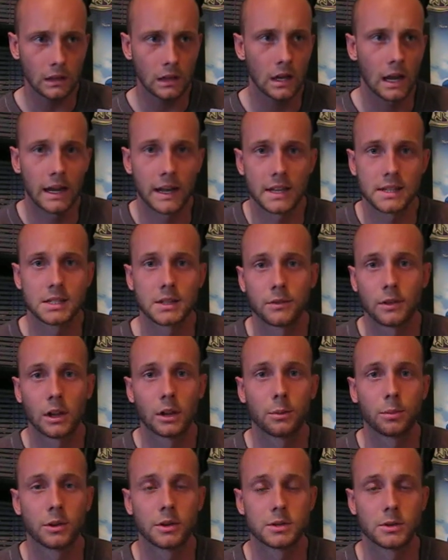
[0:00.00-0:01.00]
I guess
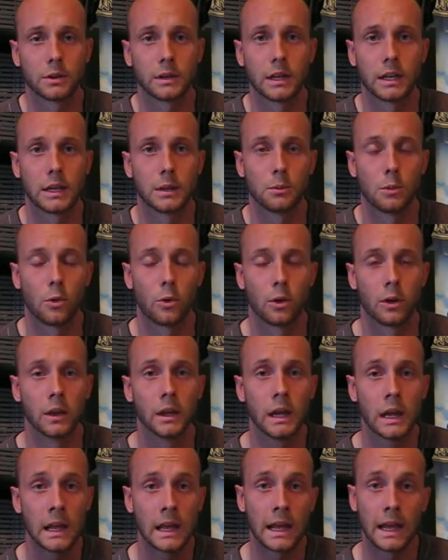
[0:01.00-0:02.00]
developers are getting more
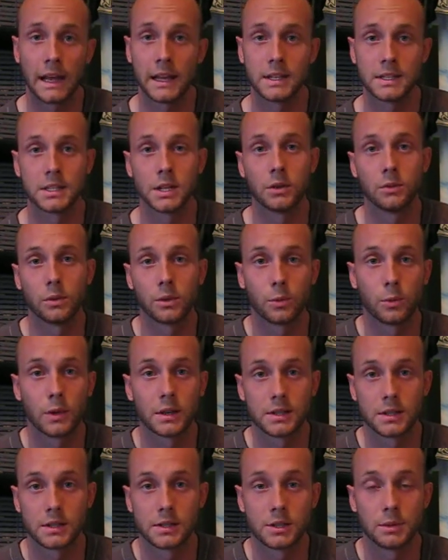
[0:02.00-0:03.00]
in tune with
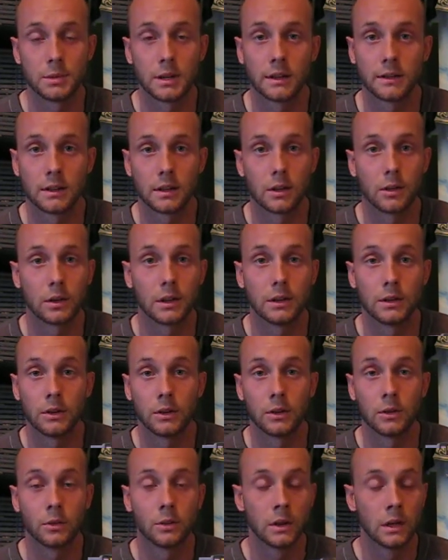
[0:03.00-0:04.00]
what the Super Nintendo could
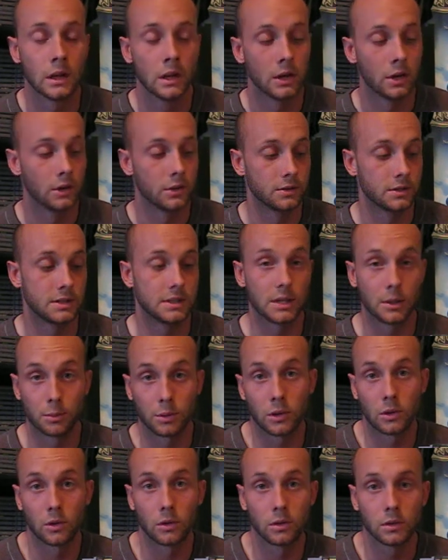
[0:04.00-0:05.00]
do, which is
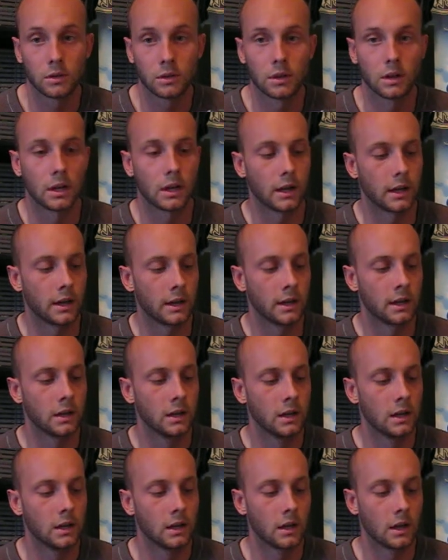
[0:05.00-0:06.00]
typical
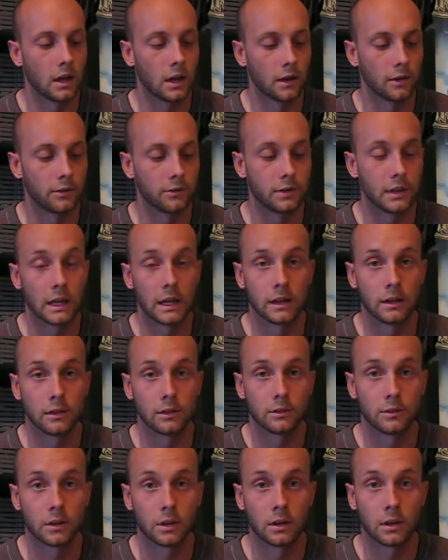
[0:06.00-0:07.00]
of the end
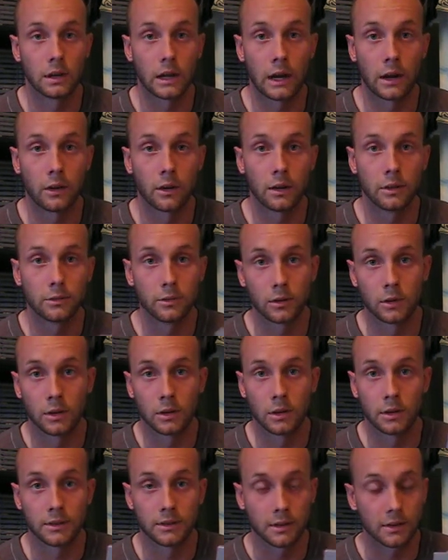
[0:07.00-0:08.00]
of an era for
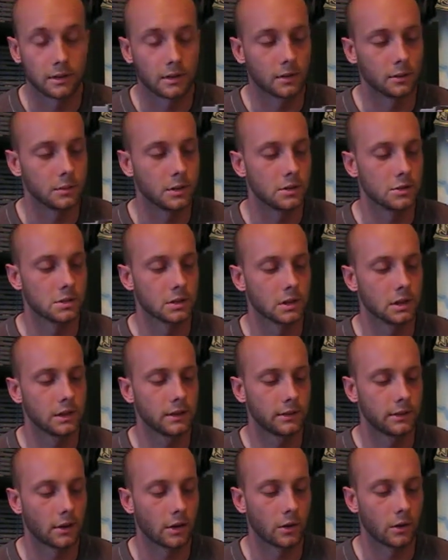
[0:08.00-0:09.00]
a system, usually.
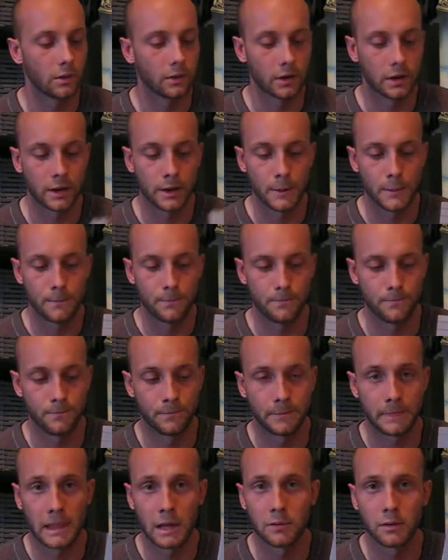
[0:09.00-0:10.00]
So
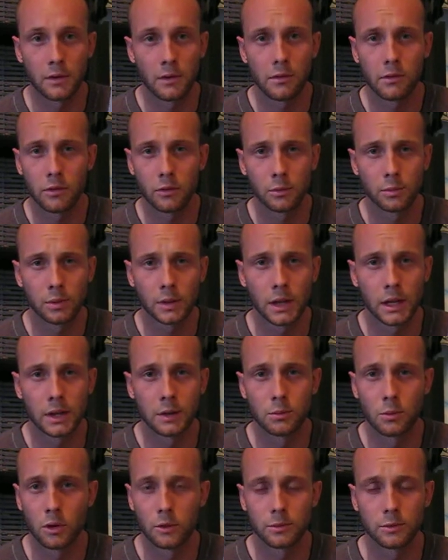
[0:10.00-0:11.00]
if you ever
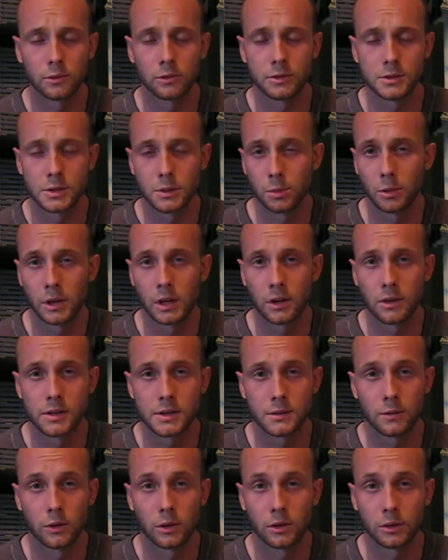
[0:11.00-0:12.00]
played Marvel Superheroes
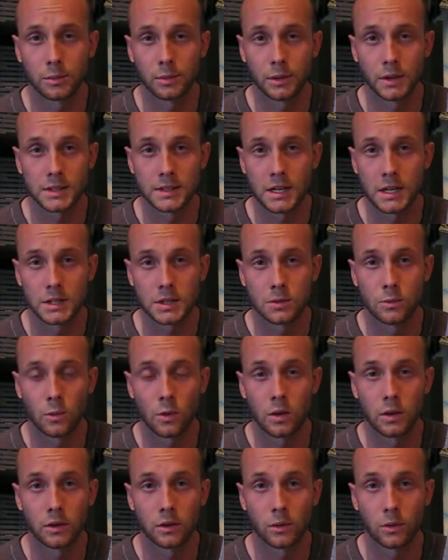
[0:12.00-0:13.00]
for the PlayStation
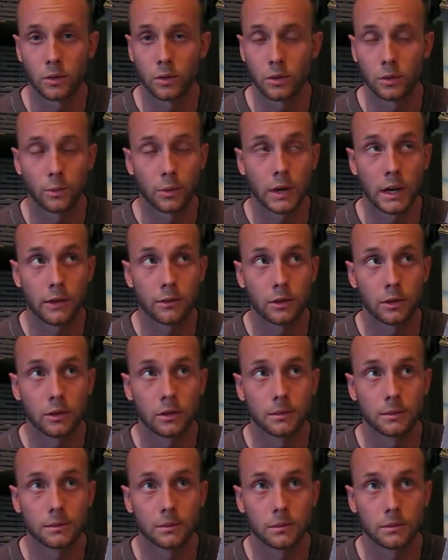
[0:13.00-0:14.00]
1 or whatever
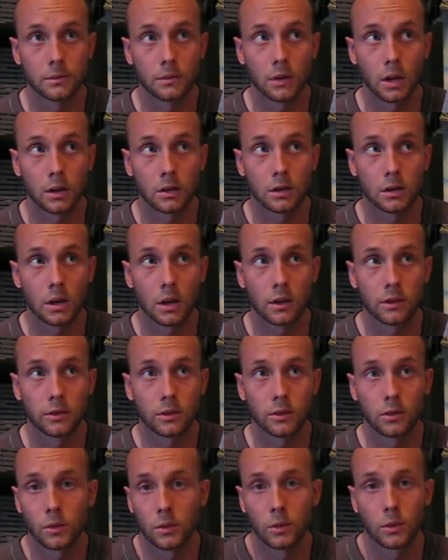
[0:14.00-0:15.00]
other
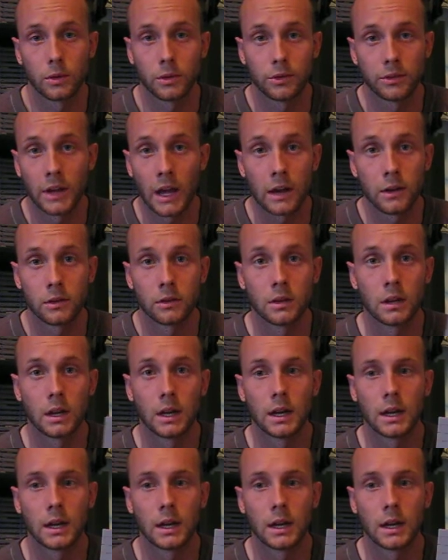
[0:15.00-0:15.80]
console or Saturn,